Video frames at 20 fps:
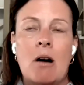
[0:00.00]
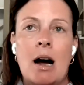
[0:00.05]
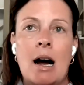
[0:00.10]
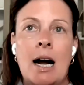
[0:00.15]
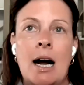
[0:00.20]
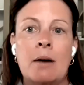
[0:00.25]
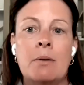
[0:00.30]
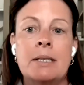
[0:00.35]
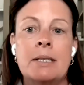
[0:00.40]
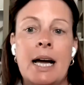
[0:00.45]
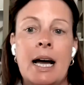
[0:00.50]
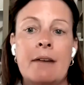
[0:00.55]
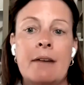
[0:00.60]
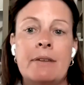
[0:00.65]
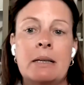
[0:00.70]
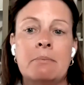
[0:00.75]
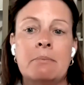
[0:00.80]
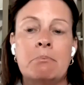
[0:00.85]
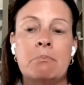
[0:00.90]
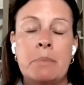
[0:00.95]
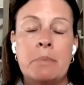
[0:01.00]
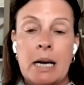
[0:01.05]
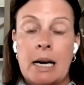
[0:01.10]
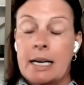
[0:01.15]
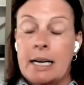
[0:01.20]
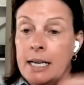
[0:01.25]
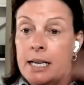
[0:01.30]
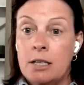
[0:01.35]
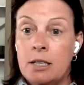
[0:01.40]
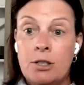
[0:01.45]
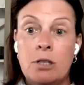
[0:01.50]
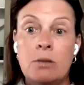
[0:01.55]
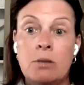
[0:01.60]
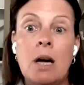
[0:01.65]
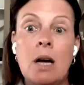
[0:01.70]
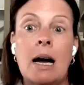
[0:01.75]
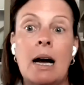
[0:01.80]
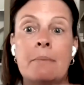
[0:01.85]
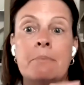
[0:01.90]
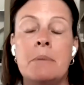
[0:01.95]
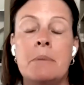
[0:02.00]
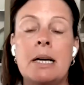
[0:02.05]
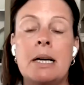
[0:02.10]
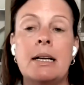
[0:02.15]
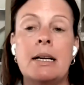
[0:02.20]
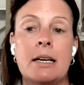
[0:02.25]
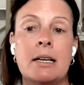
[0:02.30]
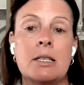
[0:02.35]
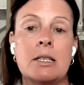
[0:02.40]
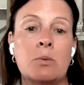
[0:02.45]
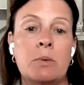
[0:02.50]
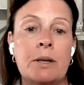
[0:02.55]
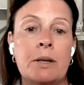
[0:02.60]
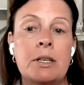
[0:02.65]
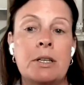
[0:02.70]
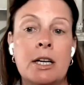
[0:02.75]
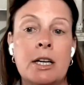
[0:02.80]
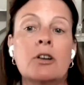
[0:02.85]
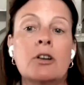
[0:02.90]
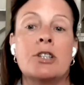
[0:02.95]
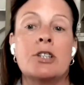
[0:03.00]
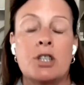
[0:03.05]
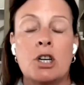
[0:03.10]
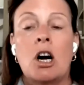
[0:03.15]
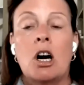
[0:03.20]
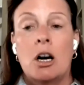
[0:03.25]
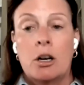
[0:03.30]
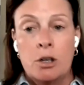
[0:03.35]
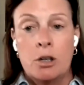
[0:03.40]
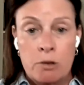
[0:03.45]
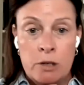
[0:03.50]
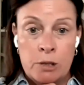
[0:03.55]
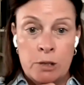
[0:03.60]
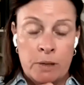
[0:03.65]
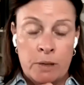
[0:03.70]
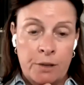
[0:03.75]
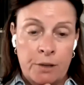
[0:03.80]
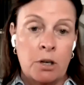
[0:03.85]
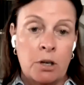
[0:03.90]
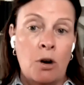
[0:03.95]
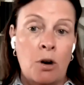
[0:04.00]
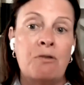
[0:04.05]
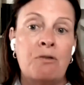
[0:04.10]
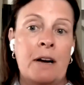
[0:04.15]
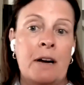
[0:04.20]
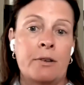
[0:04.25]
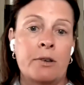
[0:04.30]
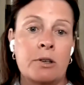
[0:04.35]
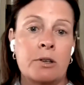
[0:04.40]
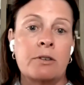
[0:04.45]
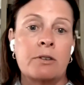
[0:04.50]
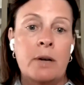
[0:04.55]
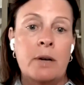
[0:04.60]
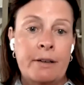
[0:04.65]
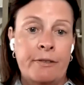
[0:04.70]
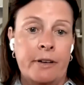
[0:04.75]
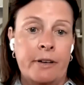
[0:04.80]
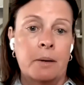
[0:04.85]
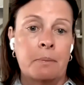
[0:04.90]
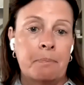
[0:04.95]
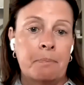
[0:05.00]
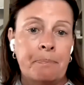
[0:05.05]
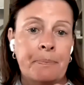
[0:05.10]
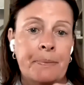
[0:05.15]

I was having, kid you not, meetings with Neeraj Shah, who was one of the co-founders of Wayfair.